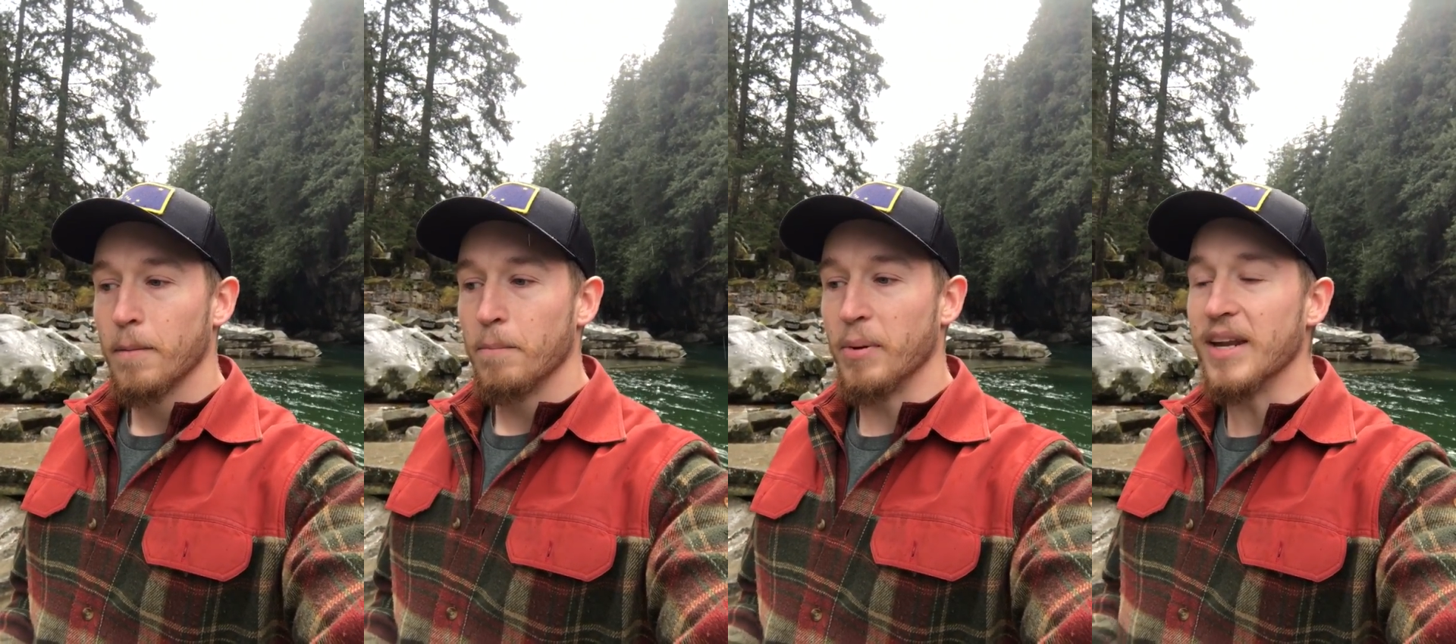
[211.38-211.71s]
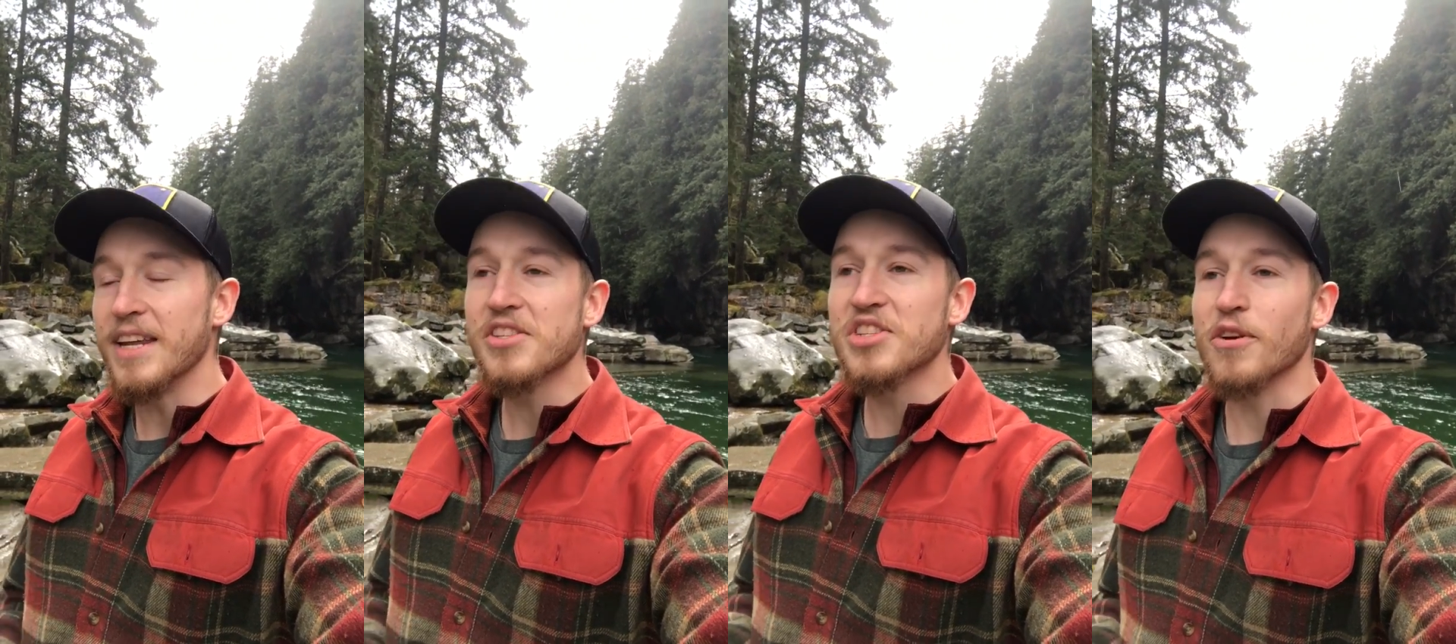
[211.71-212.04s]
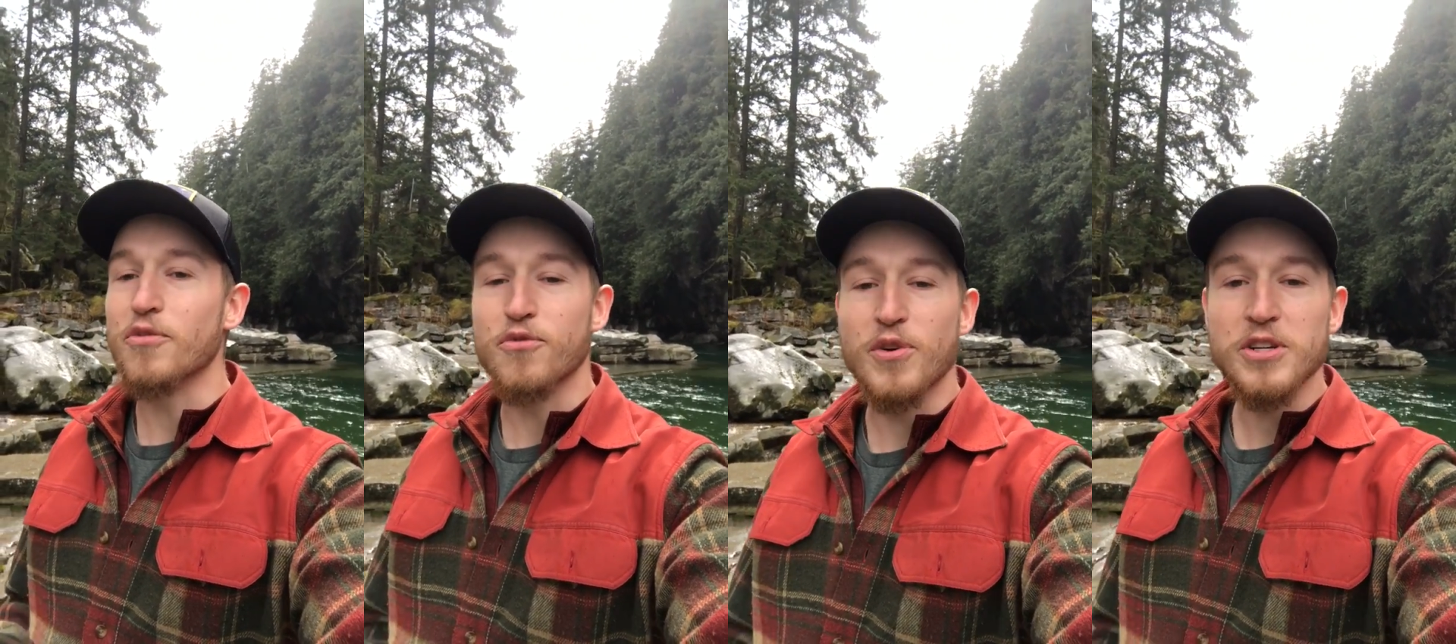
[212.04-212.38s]
but He's
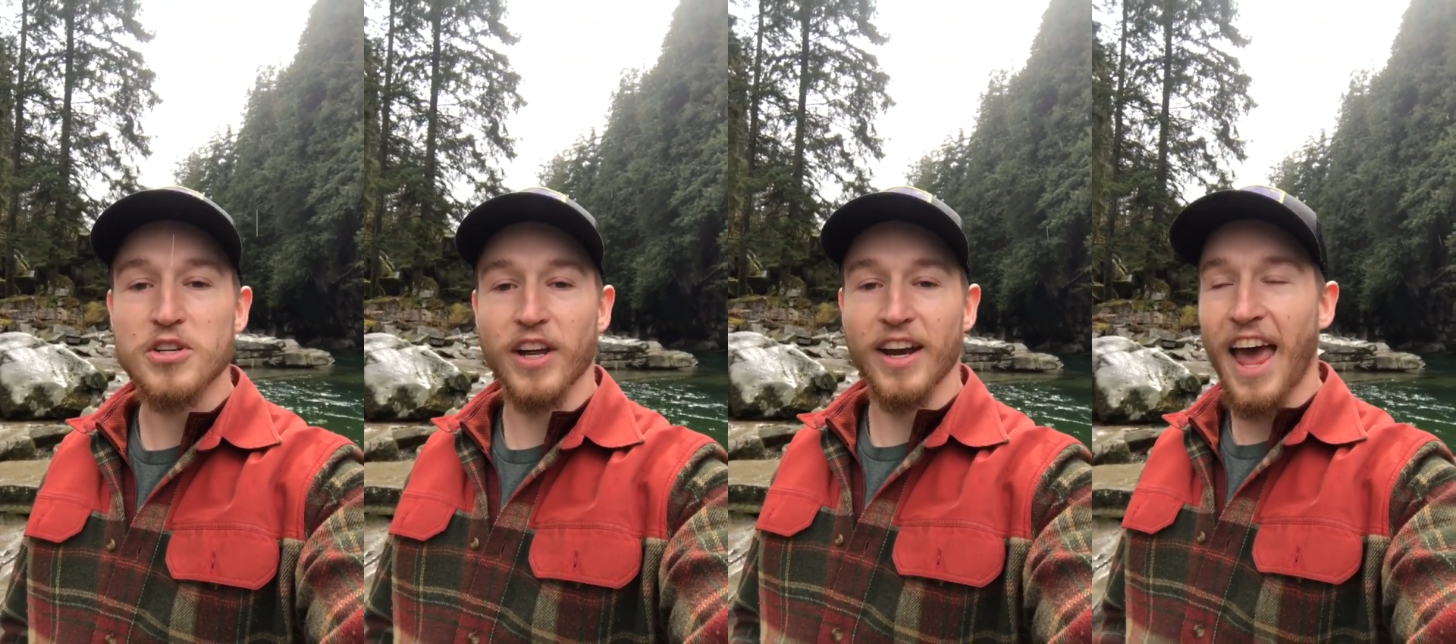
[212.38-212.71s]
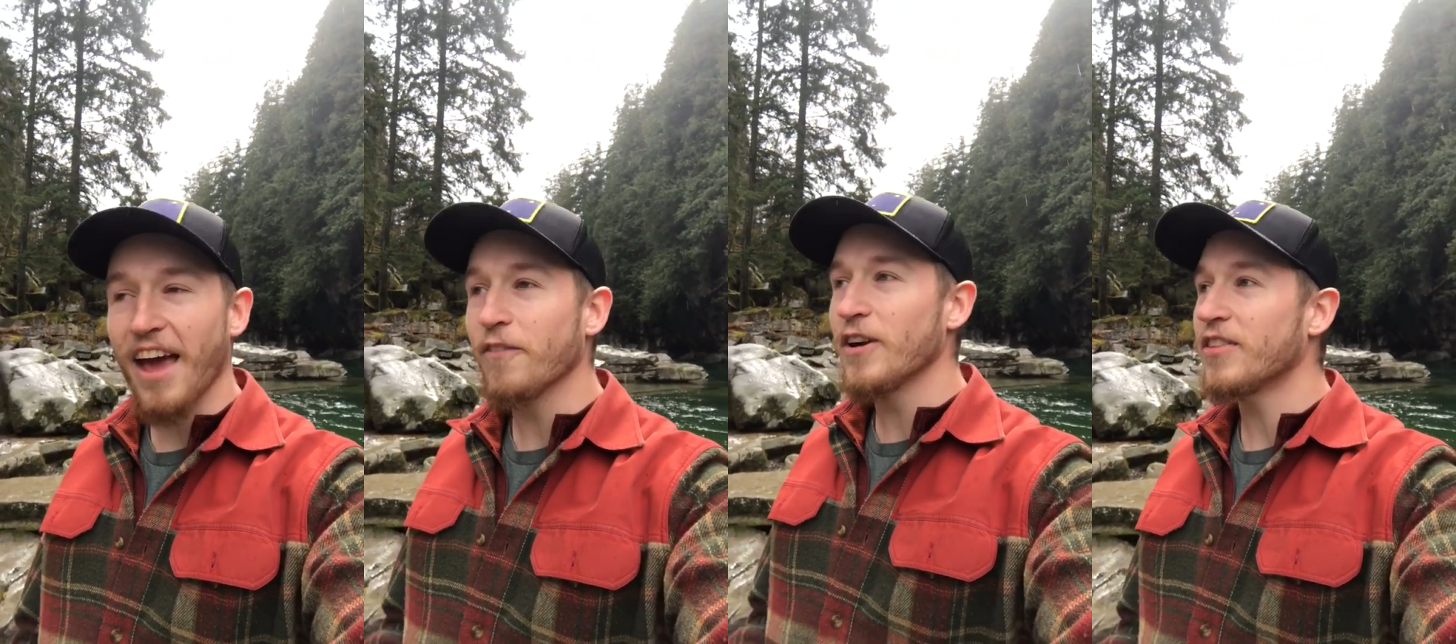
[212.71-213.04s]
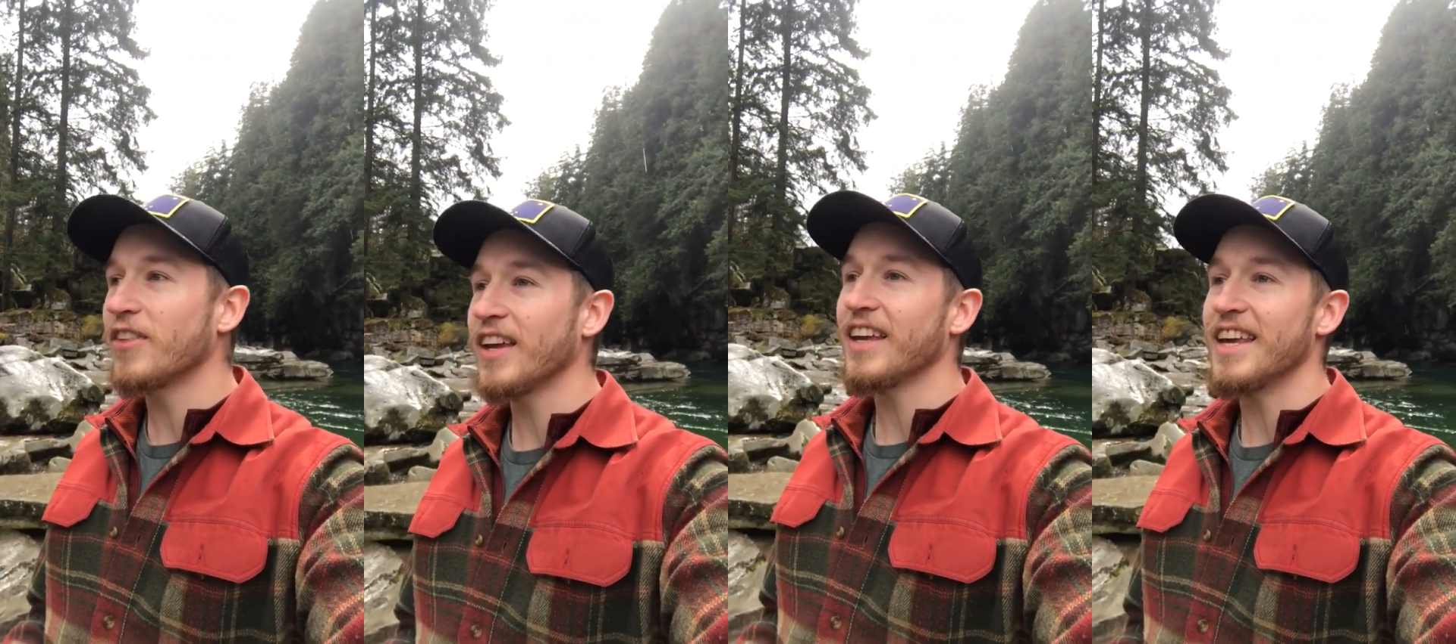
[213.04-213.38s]
sufficient.
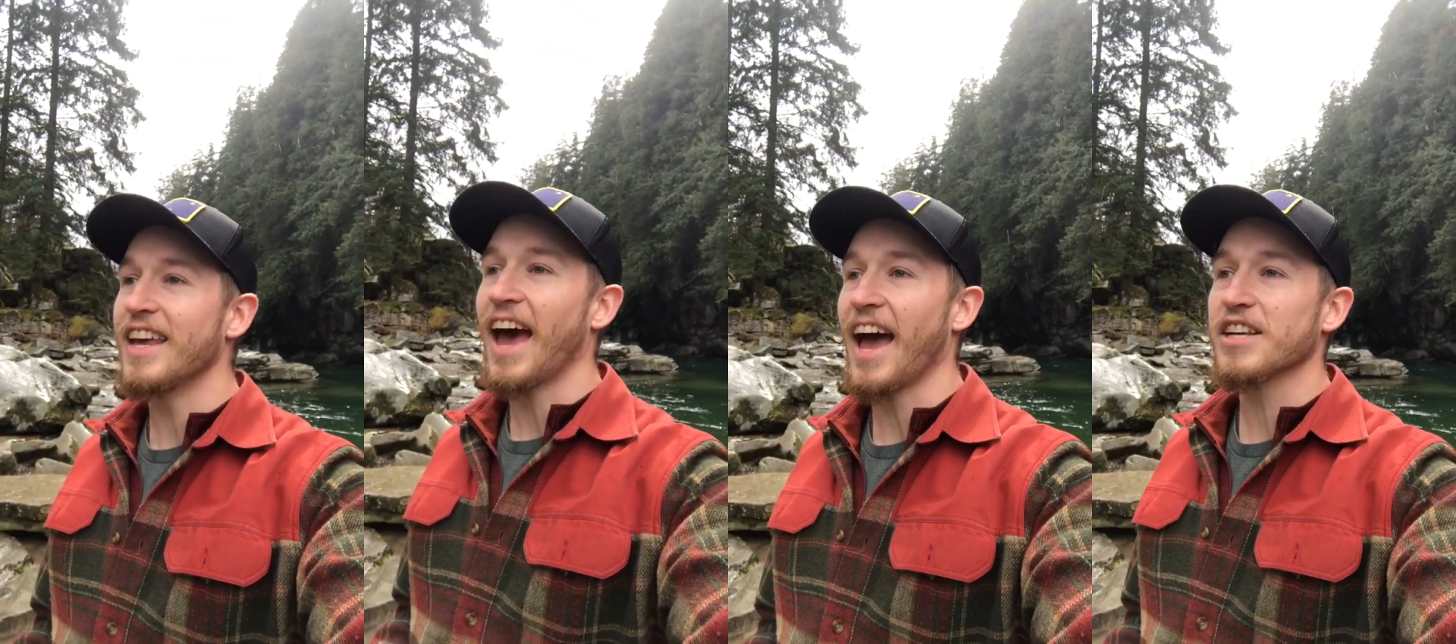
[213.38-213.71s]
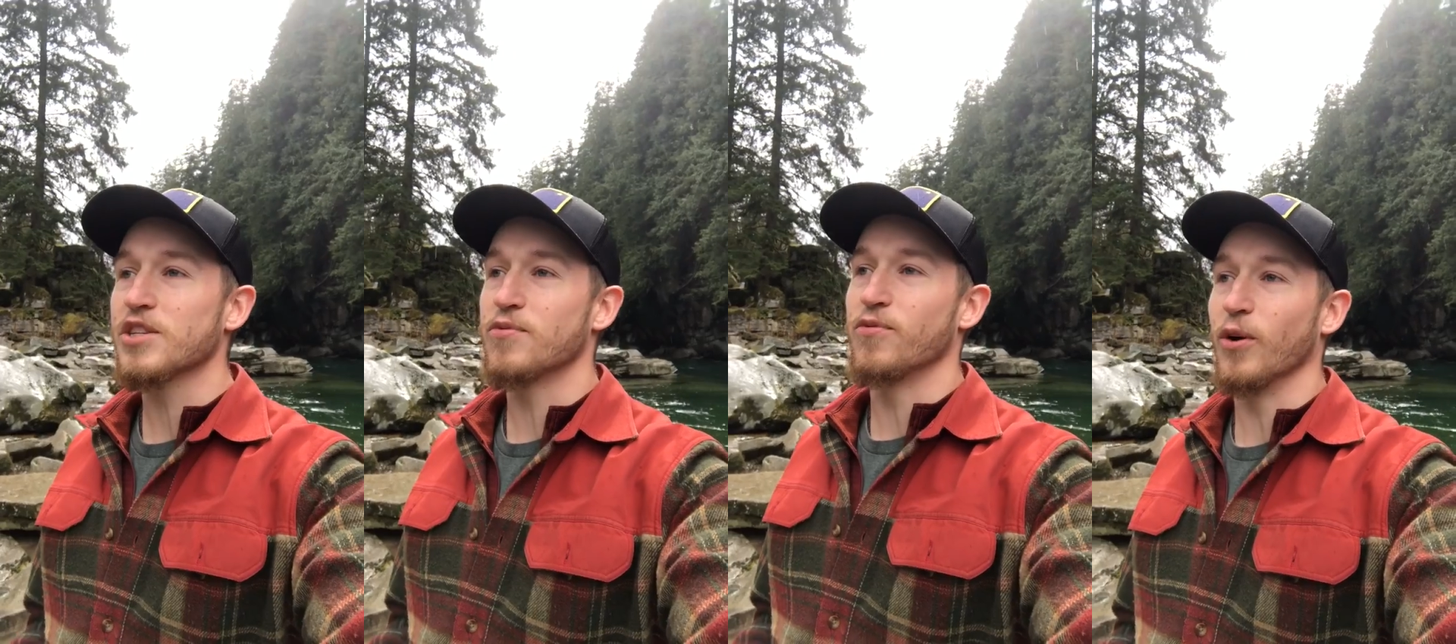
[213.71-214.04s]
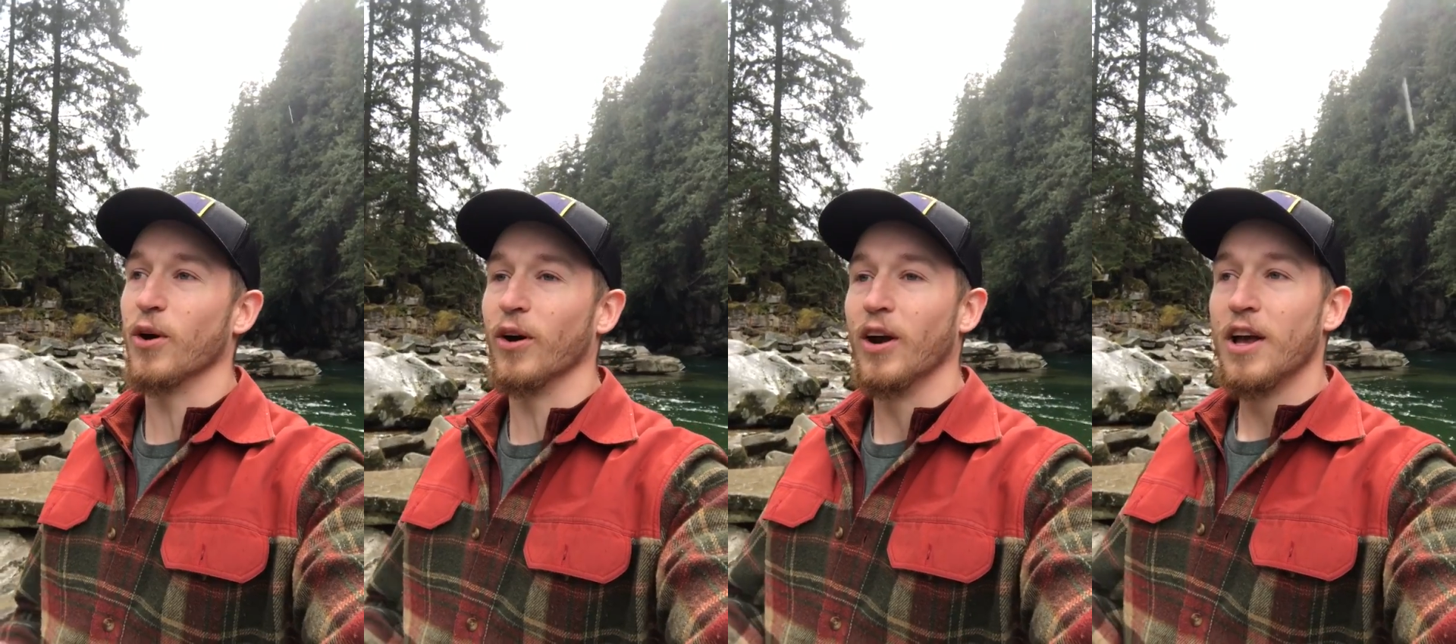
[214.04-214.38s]
Everything He has
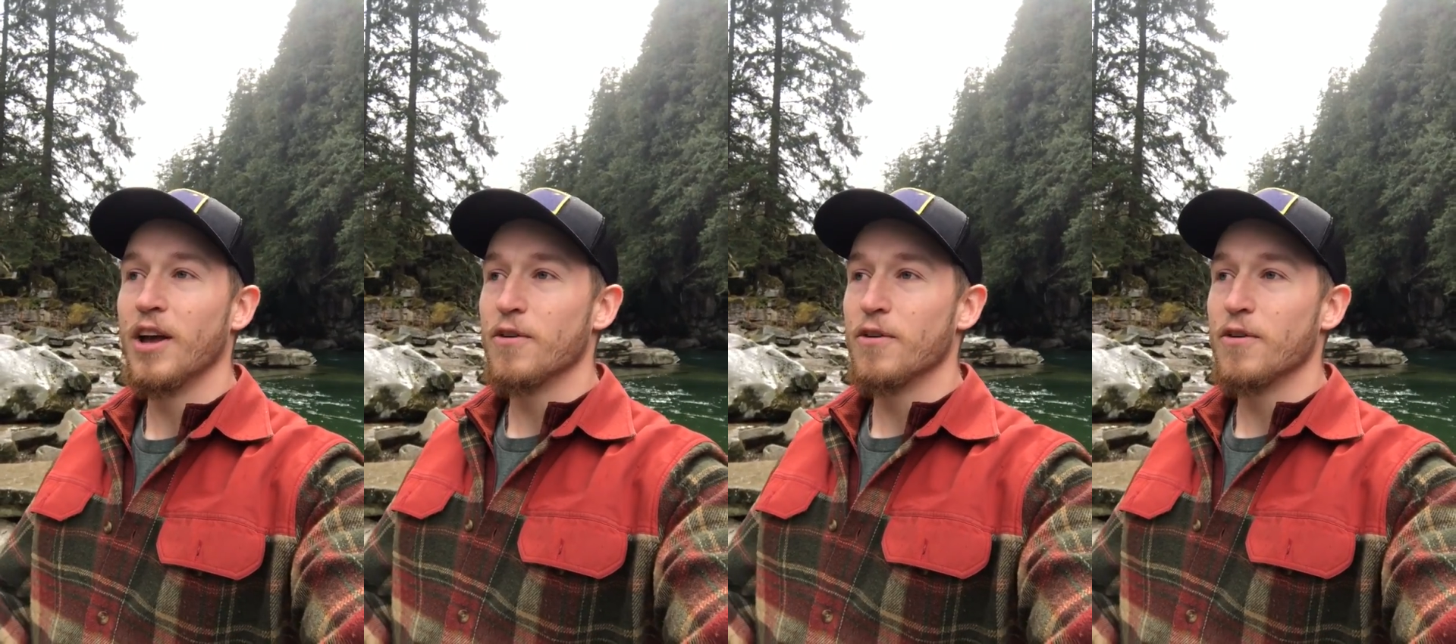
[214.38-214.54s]
for